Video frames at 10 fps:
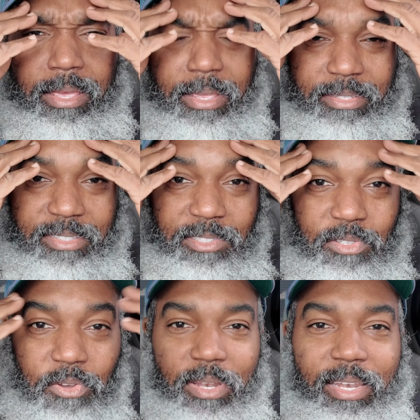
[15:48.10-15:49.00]
there's
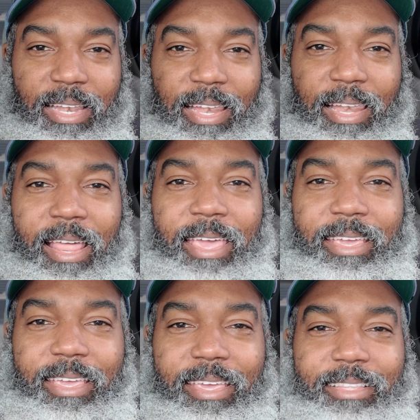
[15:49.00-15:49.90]
nothing
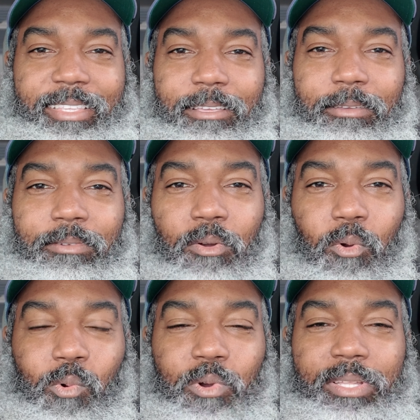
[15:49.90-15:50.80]
like it for
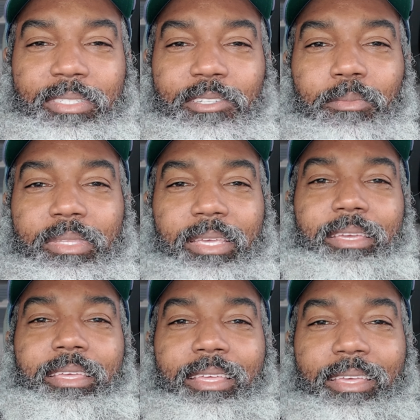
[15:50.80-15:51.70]
own something